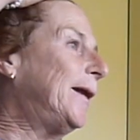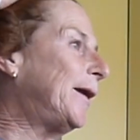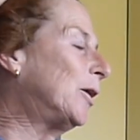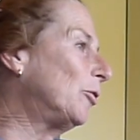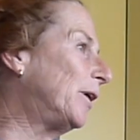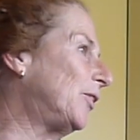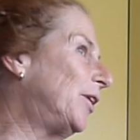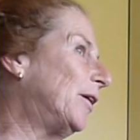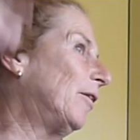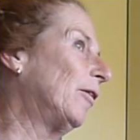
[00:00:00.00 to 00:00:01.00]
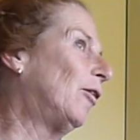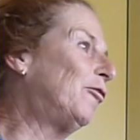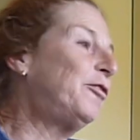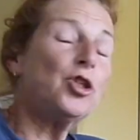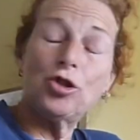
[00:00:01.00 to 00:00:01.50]
I know that there
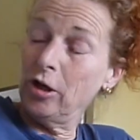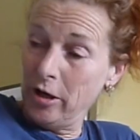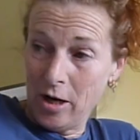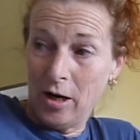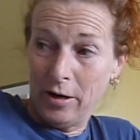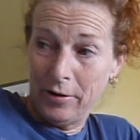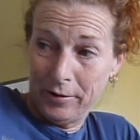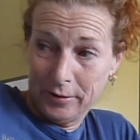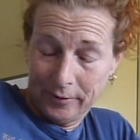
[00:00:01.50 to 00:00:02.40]
officially are